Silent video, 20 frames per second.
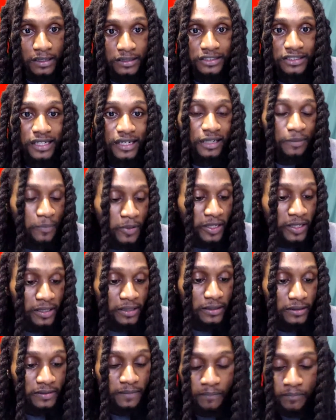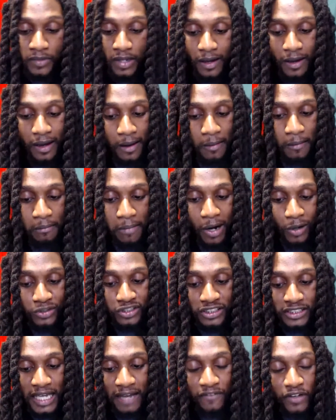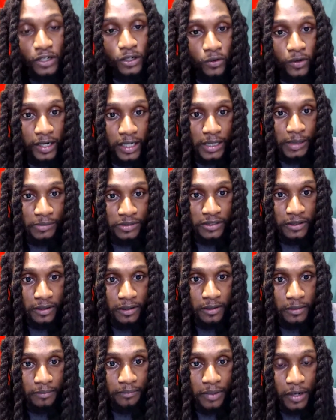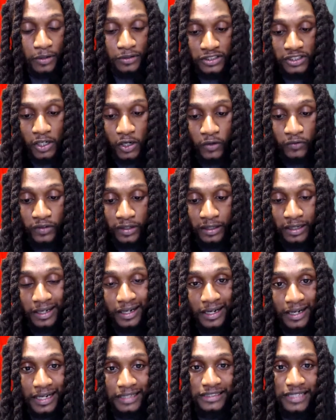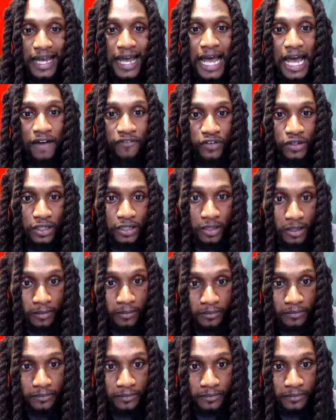Chickpeas, about 7 grams per serving, and that's a half a cup.